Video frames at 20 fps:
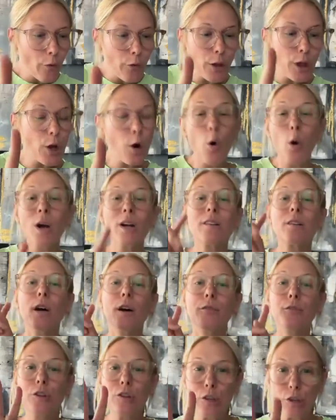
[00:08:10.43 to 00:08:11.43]
over the course
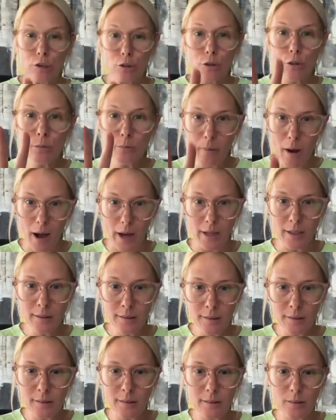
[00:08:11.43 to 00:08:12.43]
of 2
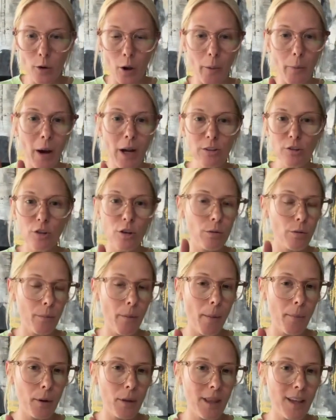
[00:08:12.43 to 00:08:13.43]
months, so I want you to
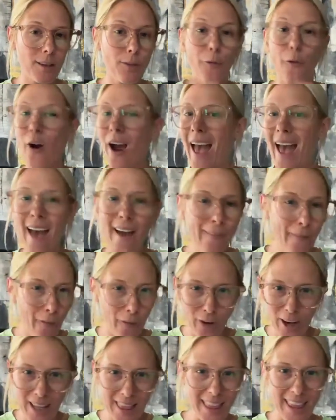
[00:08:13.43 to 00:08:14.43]
remember this for
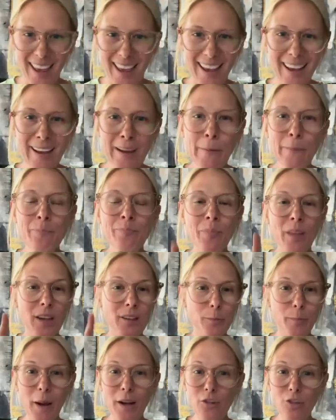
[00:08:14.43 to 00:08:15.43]
everything,
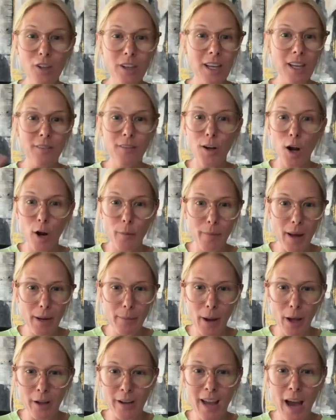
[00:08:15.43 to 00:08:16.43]
especially even our
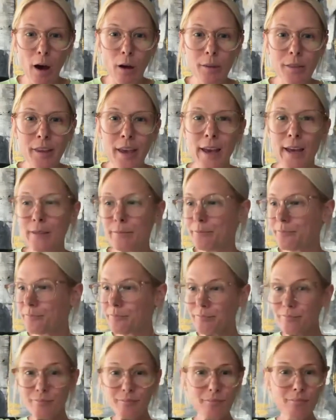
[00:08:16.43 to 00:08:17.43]
metabolic health kit,
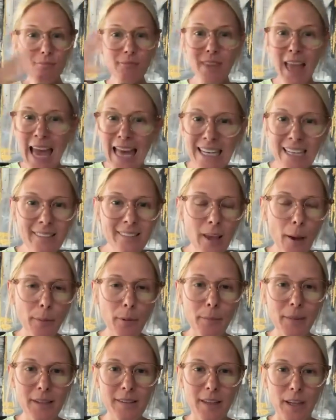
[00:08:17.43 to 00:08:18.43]
any
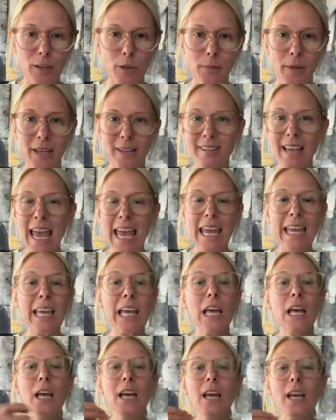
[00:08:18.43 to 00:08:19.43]
supplements that you may
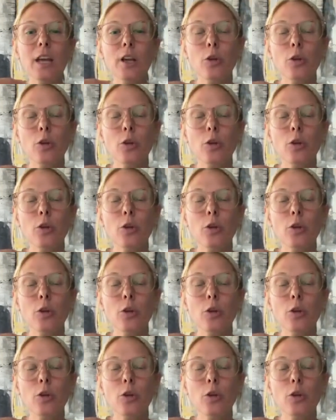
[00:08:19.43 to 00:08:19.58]
take,